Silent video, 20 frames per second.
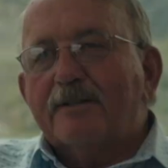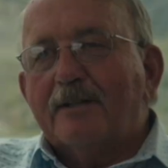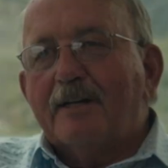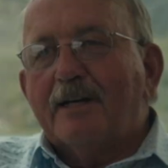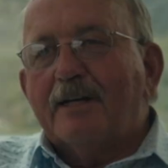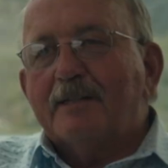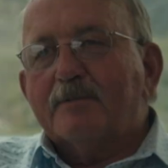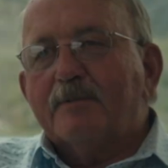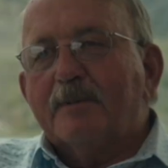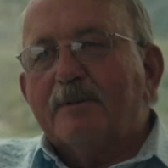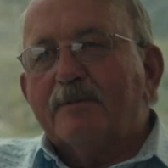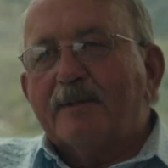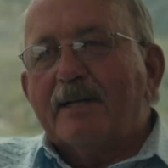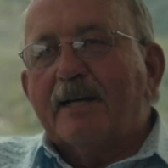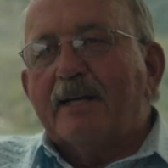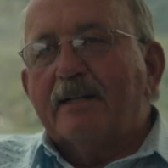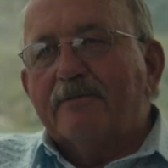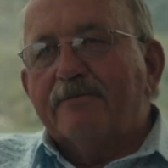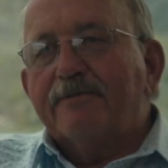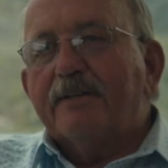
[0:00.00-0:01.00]
the hospital, we
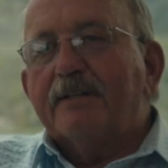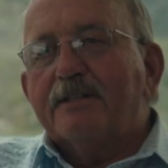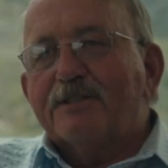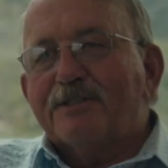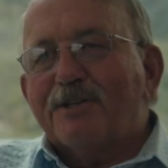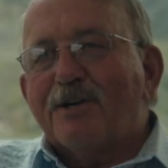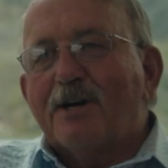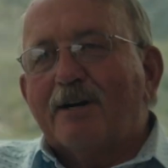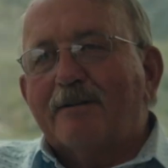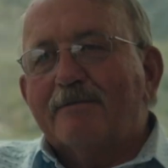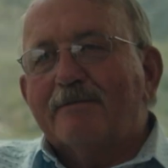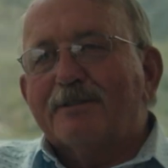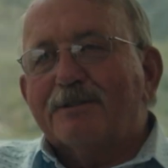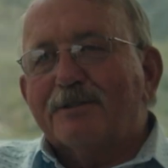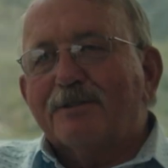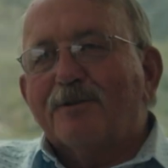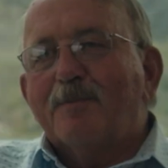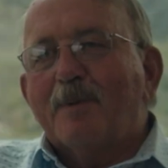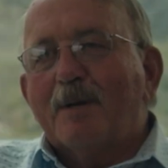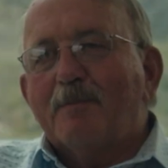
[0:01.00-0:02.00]
had to finish harvest.
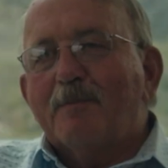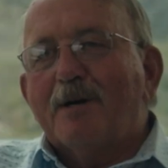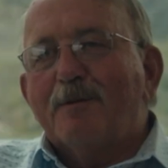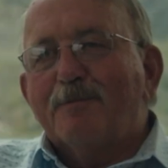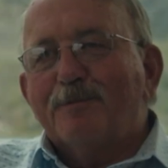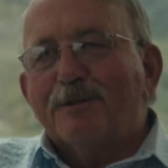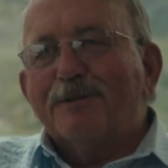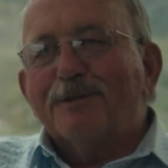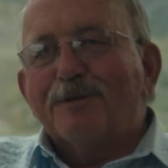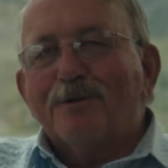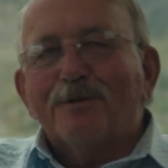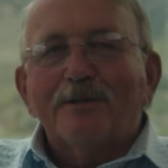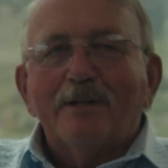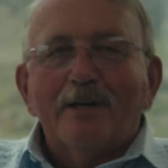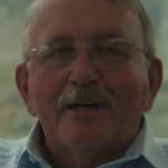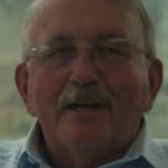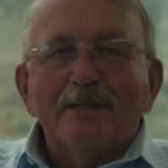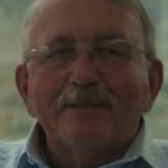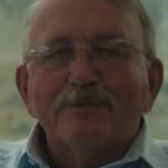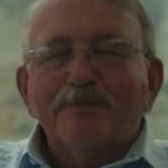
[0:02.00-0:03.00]
So my mom wouldn't go to the
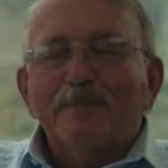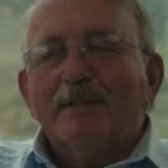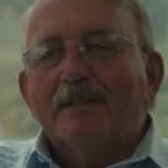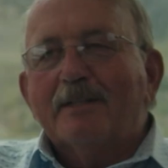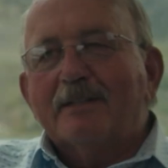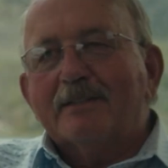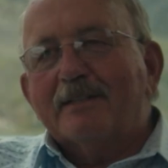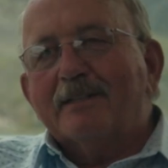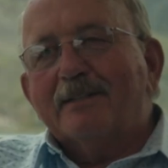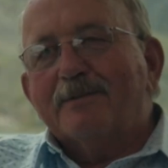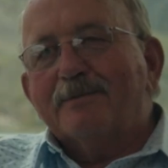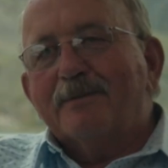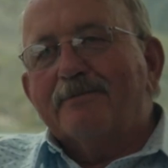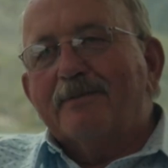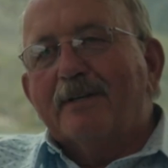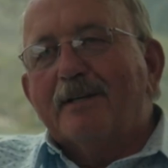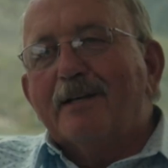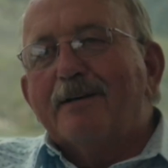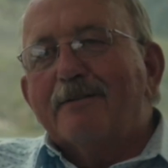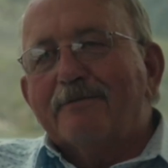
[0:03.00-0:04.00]
hospital until we
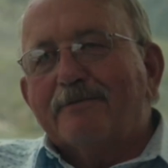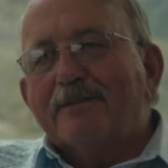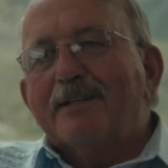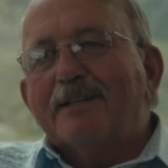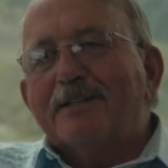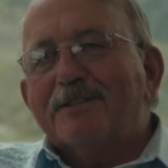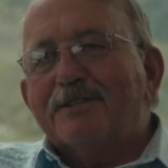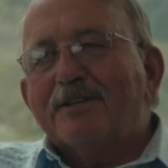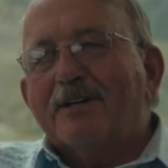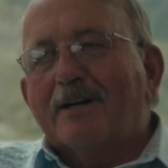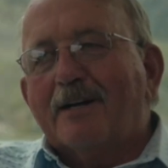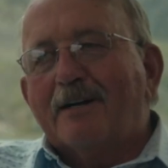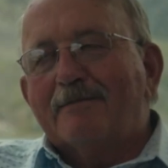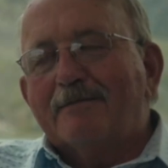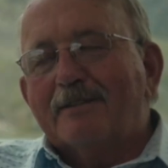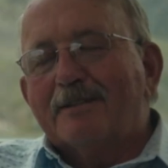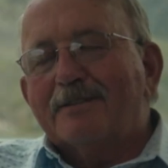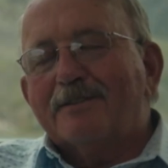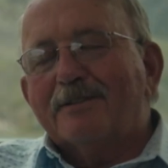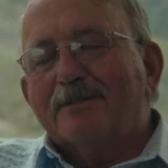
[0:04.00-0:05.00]
finished harvest.